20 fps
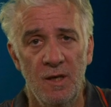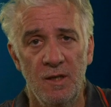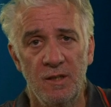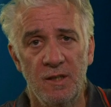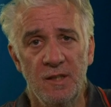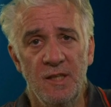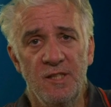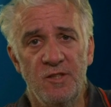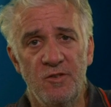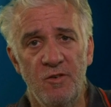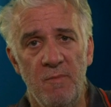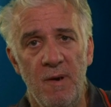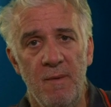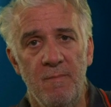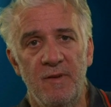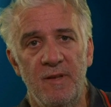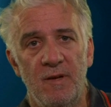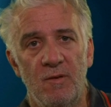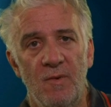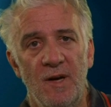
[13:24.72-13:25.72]
You need to
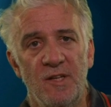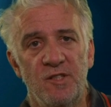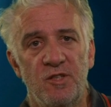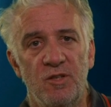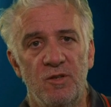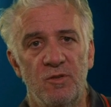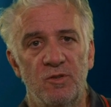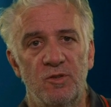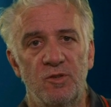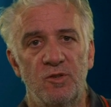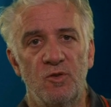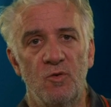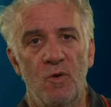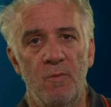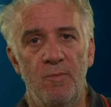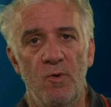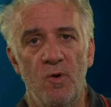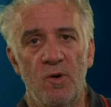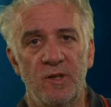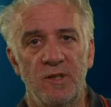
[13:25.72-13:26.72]
remember that once you do a
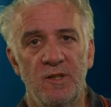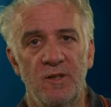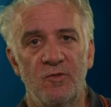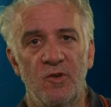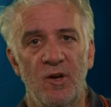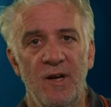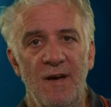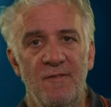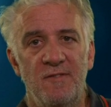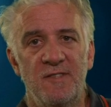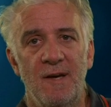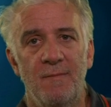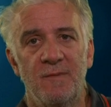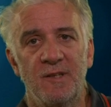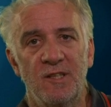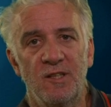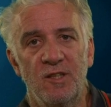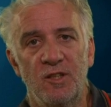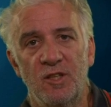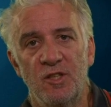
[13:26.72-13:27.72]
book, you've got to have
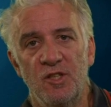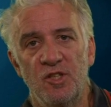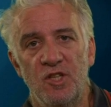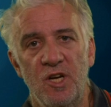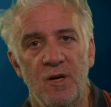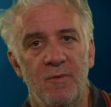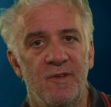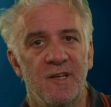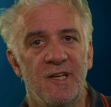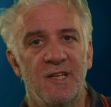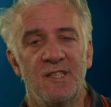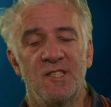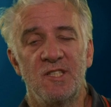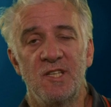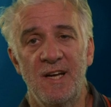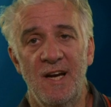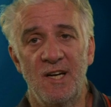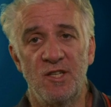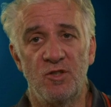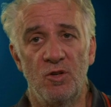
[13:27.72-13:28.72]
something you can share with an
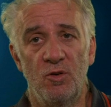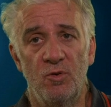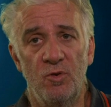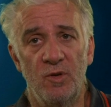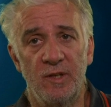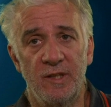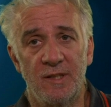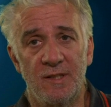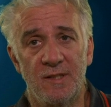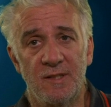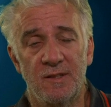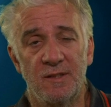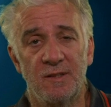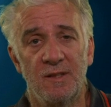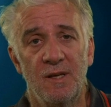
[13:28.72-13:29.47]
international audience.